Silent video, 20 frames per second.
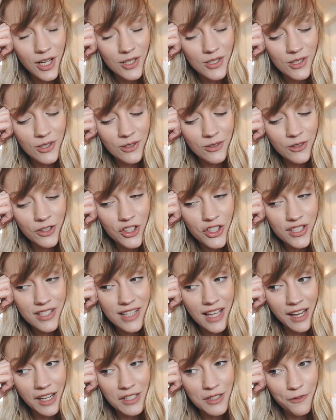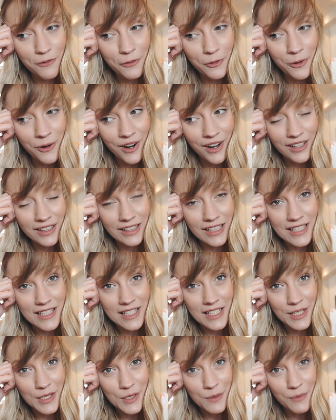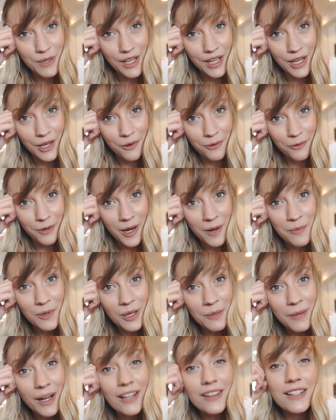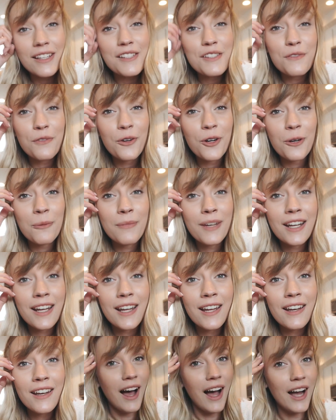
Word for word: Also, just thanks for listening to me ramble about this for a minute.